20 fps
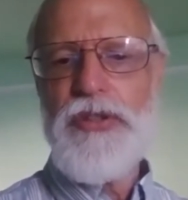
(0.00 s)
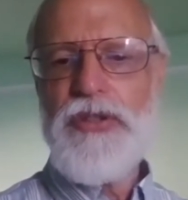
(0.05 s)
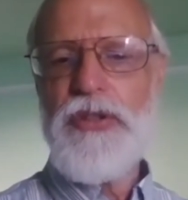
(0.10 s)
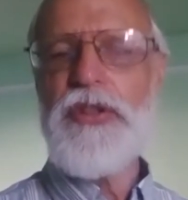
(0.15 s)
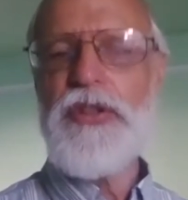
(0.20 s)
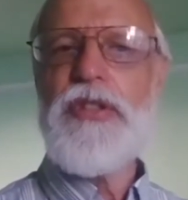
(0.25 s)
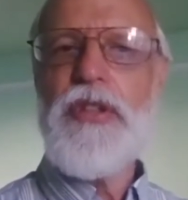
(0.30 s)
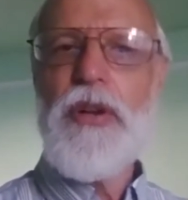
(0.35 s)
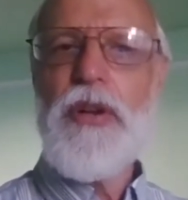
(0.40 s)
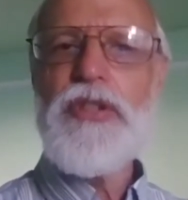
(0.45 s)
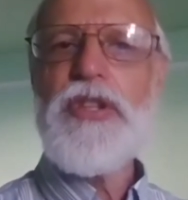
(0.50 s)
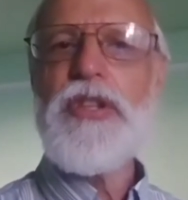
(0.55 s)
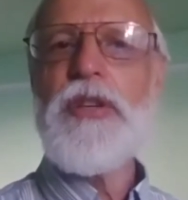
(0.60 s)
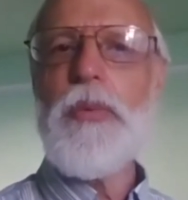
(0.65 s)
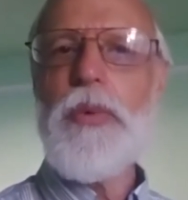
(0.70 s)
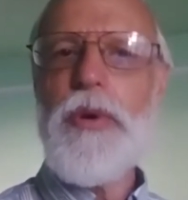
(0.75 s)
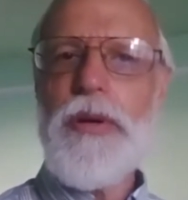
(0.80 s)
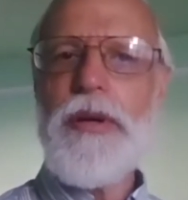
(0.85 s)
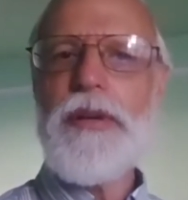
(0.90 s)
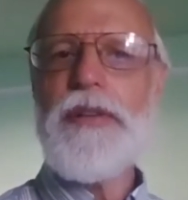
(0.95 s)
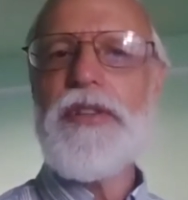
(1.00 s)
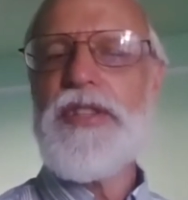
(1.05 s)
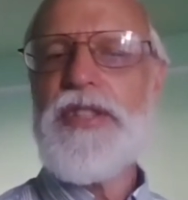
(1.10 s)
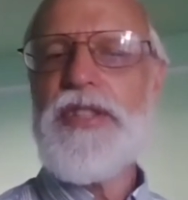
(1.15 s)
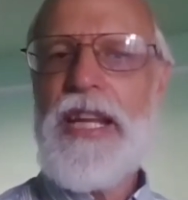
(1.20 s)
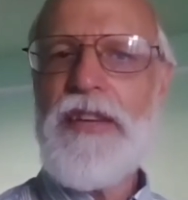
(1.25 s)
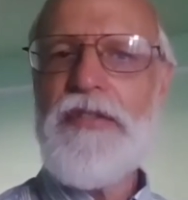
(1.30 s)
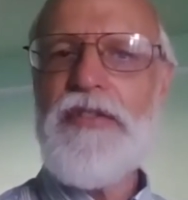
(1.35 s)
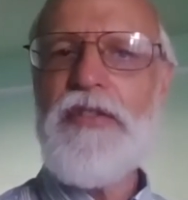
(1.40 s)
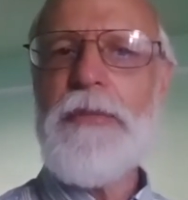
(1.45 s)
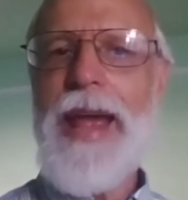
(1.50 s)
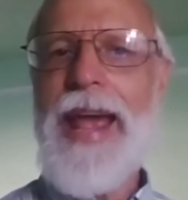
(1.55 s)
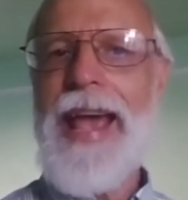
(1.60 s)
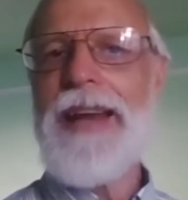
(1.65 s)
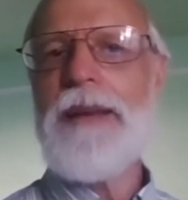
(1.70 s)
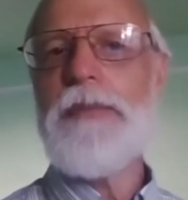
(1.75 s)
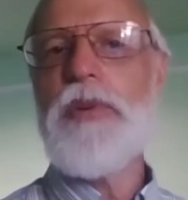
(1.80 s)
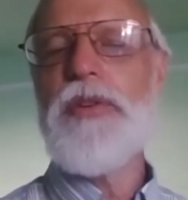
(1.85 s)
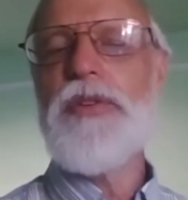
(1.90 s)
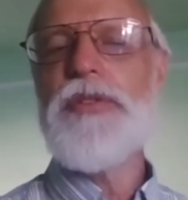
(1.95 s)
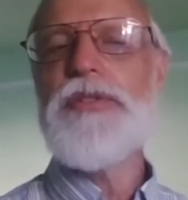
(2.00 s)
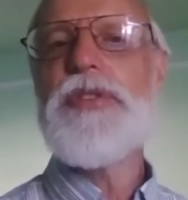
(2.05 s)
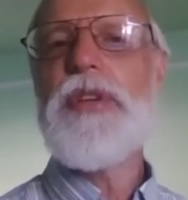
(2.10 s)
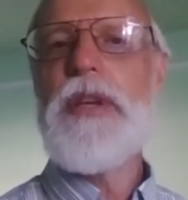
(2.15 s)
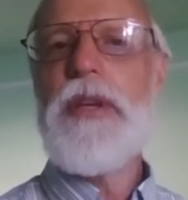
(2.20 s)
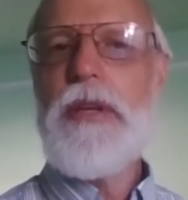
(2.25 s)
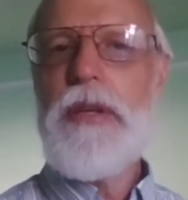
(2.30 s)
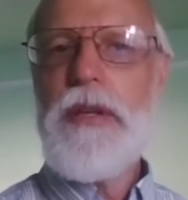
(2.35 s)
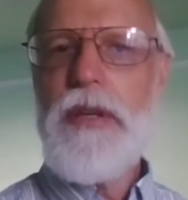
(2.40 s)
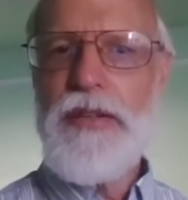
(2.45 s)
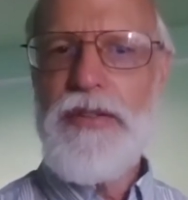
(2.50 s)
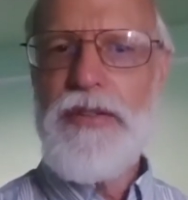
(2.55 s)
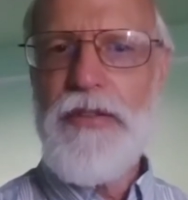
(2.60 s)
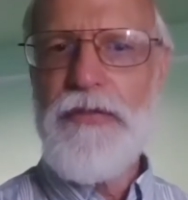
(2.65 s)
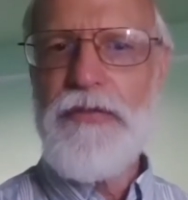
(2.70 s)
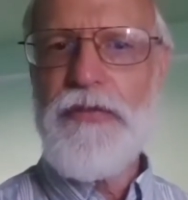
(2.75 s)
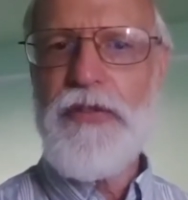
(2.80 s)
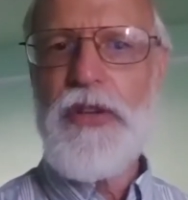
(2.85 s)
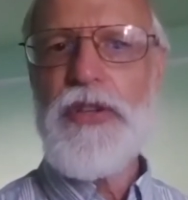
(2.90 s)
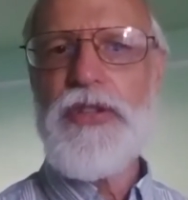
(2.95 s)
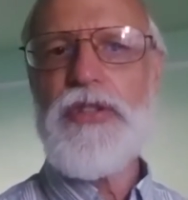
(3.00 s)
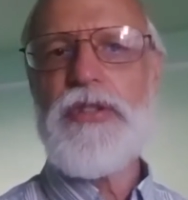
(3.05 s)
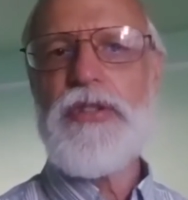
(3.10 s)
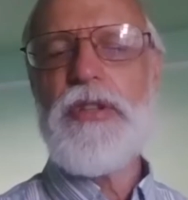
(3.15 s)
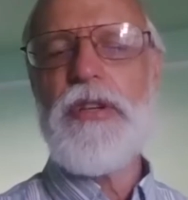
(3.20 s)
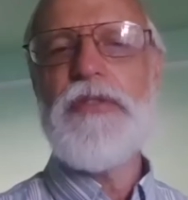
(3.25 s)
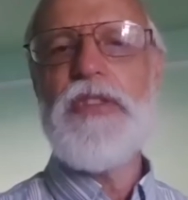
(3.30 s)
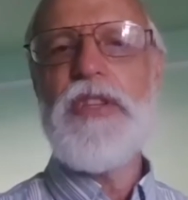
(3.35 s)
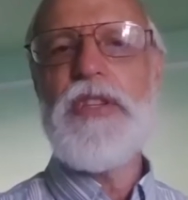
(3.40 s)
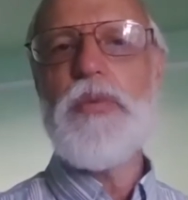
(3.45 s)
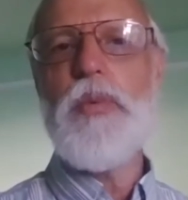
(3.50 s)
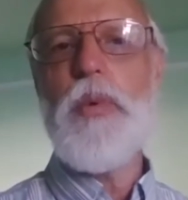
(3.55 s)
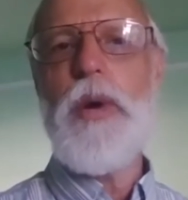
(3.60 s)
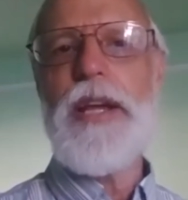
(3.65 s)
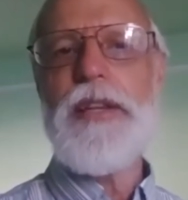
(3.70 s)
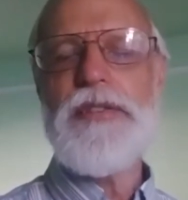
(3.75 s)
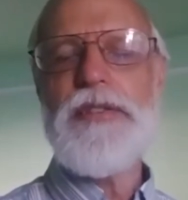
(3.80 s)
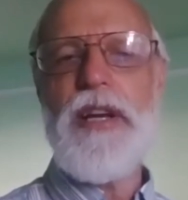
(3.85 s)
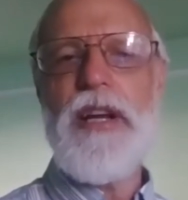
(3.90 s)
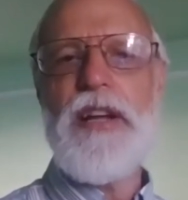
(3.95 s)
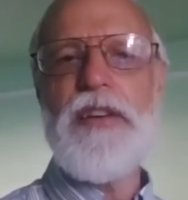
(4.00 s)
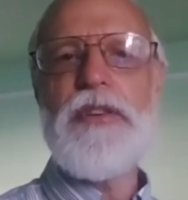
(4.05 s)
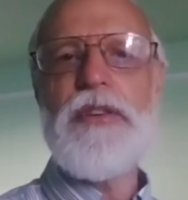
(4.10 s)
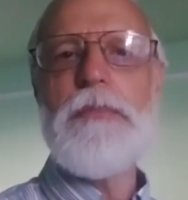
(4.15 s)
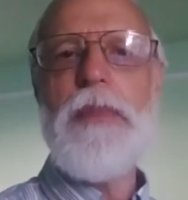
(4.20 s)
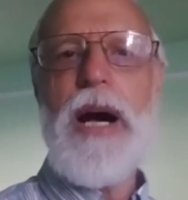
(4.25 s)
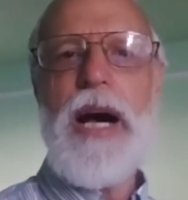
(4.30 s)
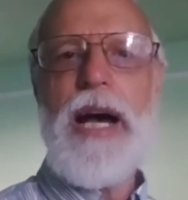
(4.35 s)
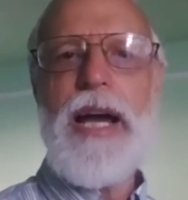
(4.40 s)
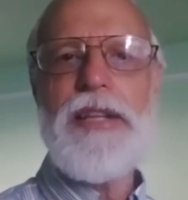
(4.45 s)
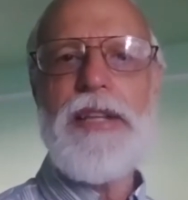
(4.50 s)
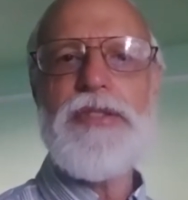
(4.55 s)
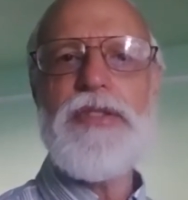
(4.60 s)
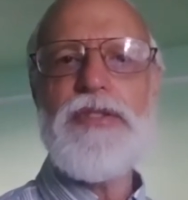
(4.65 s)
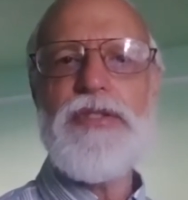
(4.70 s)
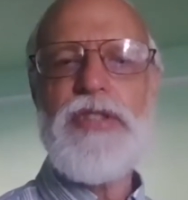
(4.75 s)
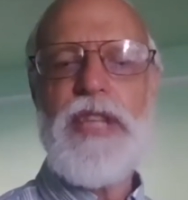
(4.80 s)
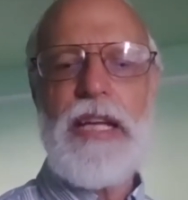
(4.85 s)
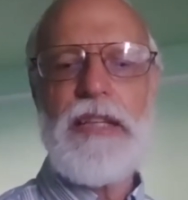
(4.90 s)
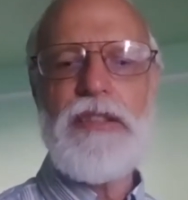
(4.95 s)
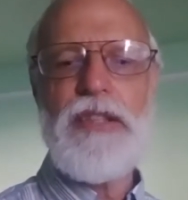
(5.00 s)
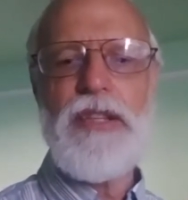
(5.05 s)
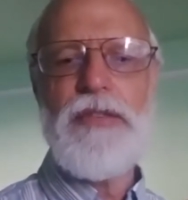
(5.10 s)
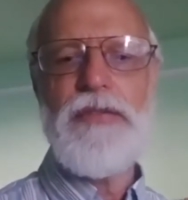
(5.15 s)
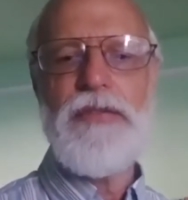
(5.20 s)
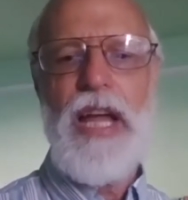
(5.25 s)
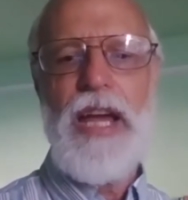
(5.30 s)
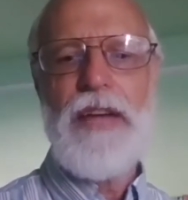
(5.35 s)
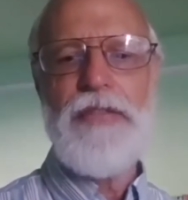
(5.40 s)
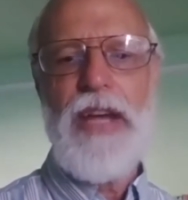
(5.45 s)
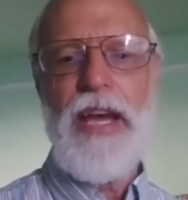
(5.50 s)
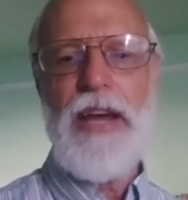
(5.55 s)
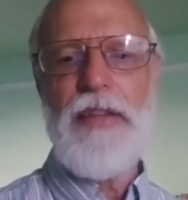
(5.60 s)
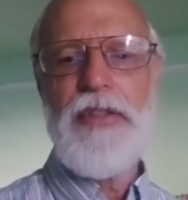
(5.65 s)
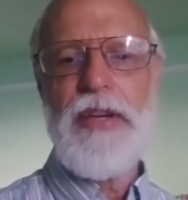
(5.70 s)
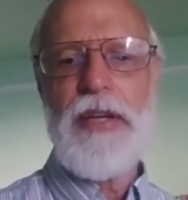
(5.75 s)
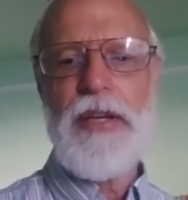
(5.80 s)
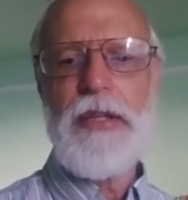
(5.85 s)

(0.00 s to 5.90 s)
So this notion that we're descended from animals is the first of these ways that undermines the sanctity of life ethic.